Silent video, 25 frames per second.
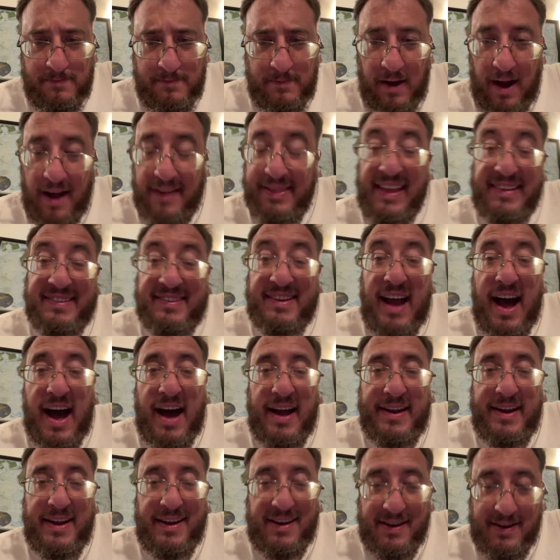on this
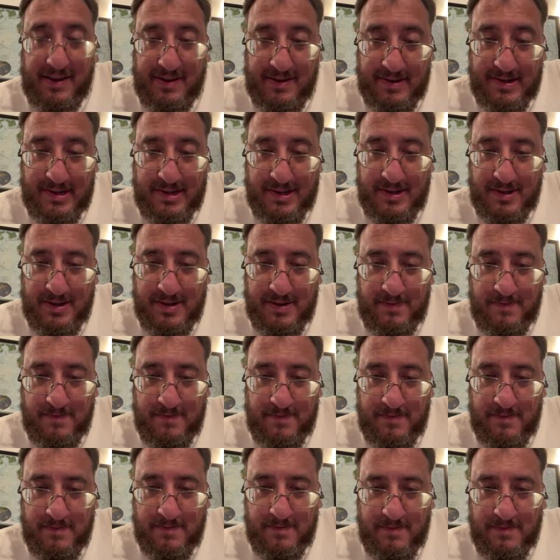continent?
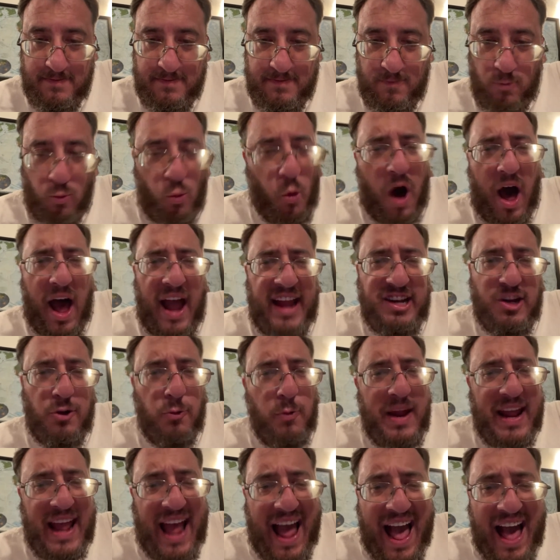Why do
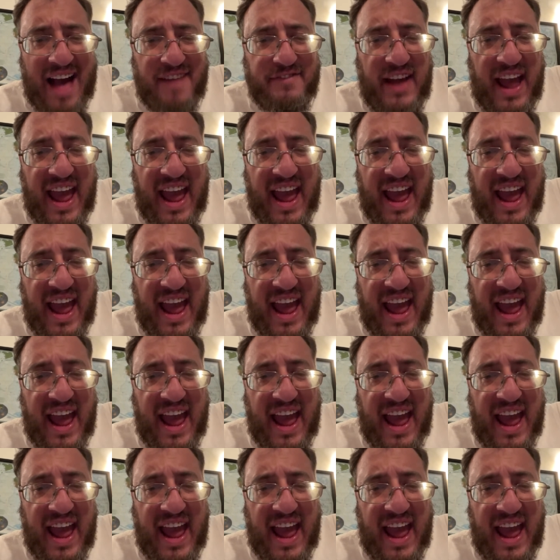we have